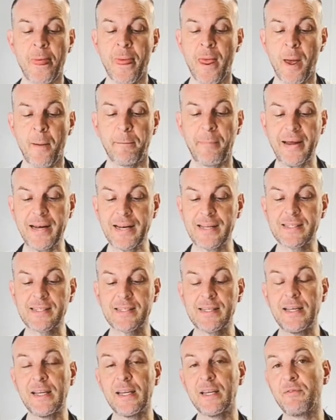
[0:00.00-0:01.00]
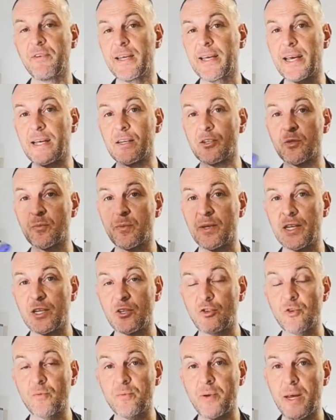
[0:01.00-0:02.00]
Better still, if you can get some
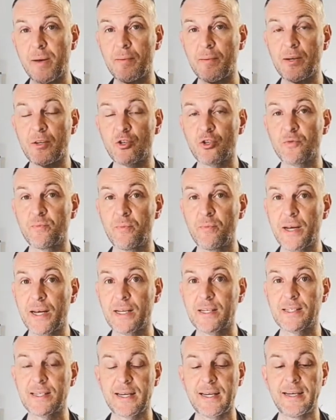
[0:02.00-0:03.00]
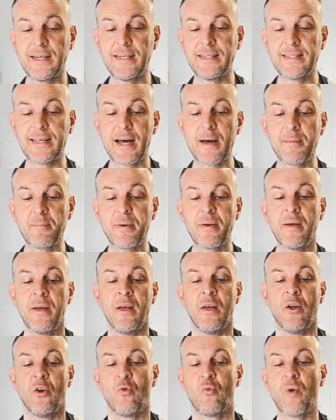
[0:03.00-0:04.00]
kitchen paper and just make it slightly damp,
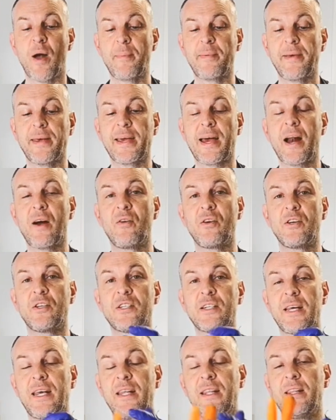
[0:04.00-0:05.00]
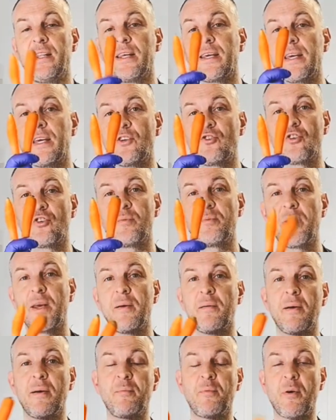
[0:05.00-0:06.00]
wrap your carrots in the kitchen
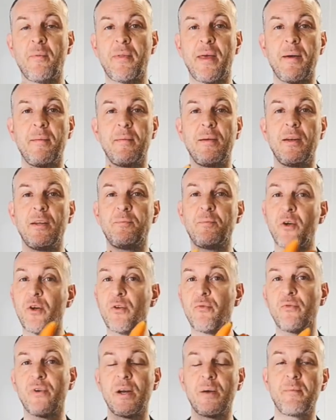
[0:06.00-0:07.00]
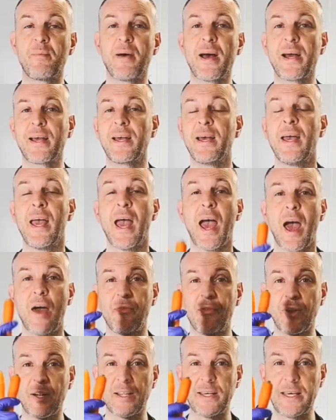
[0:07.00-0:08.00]
paper, pop them in the perforated bag,
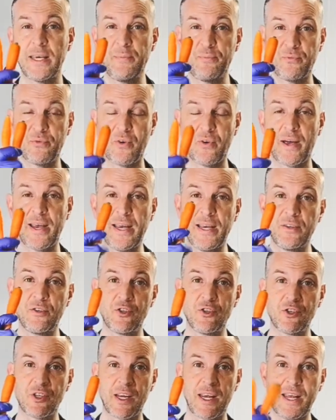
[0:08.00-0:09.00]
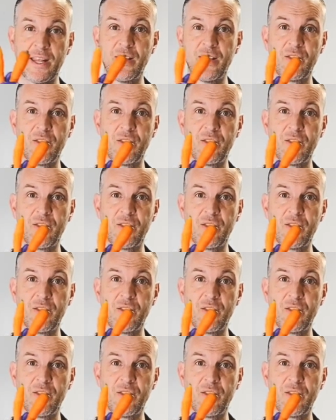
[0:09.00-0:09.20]
and they'll keep for ages in